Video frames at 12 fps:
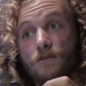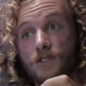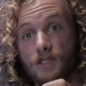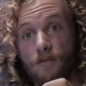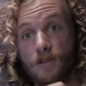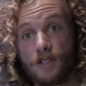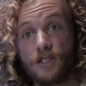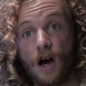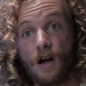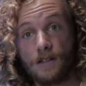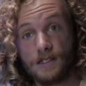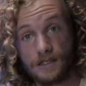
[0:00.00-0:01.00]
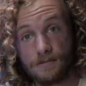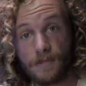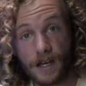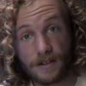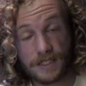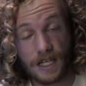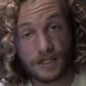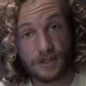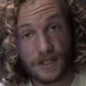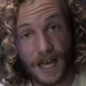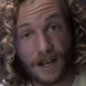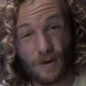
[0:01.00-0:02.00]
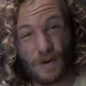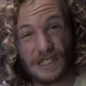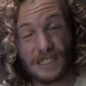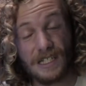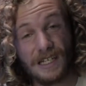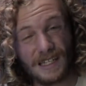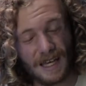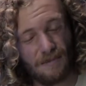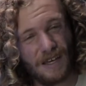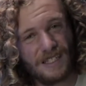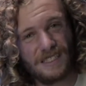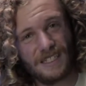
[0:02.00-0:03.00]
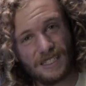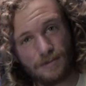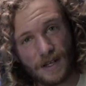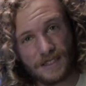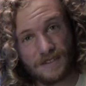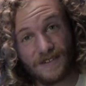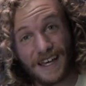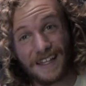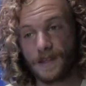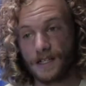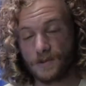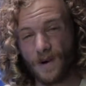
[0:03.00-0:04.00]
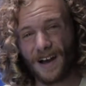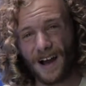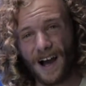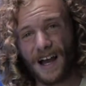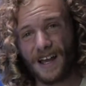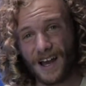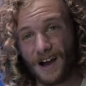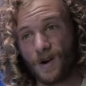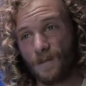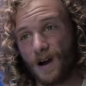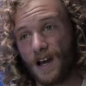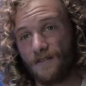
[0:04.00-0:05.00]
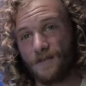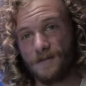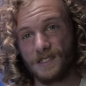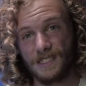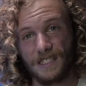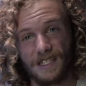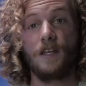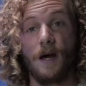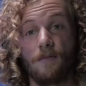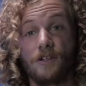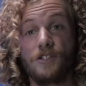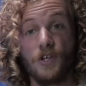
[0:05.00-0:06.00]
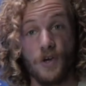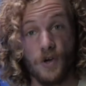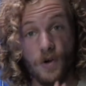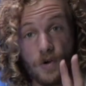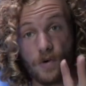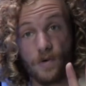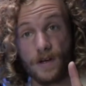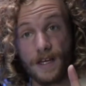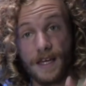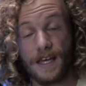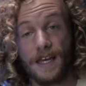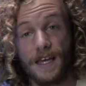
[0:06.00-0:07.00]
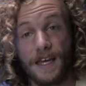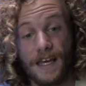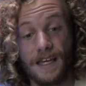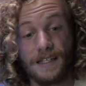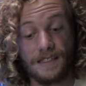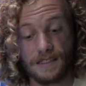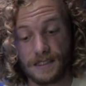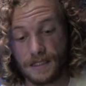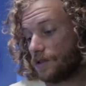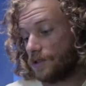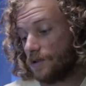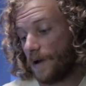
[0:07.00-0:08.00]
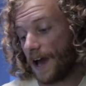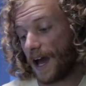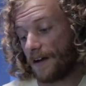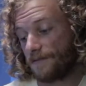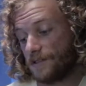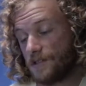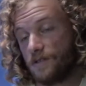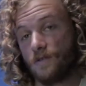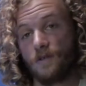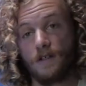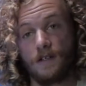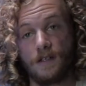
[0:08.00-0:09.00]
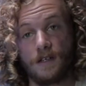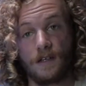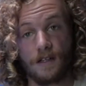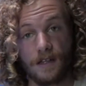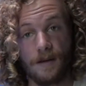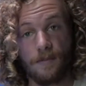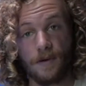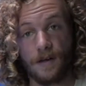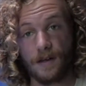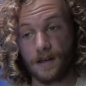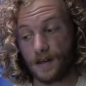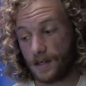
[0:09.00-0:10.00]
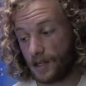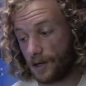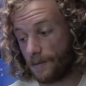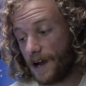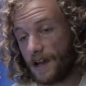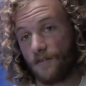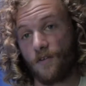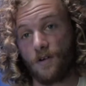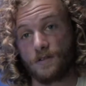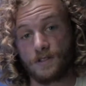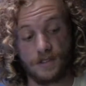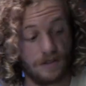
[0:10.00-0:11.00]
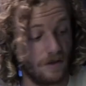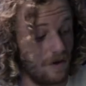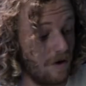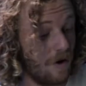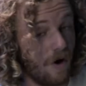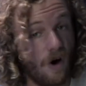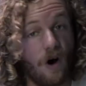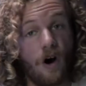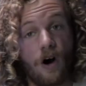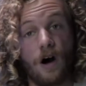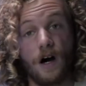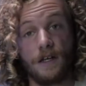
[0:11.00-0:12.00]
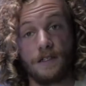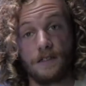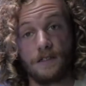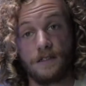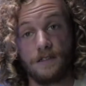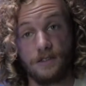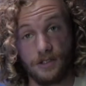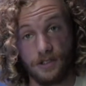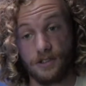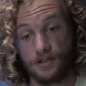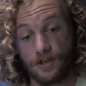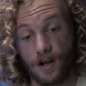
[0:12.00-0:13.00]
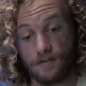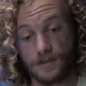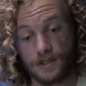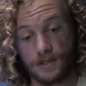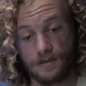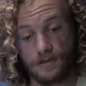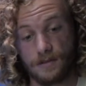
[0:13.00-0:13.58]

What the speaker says: some of the tallest mic stands you can, which that makes it expensive, and that's why I hung mine from the ceiling. Number two is you have to clip your microphones on to your drums.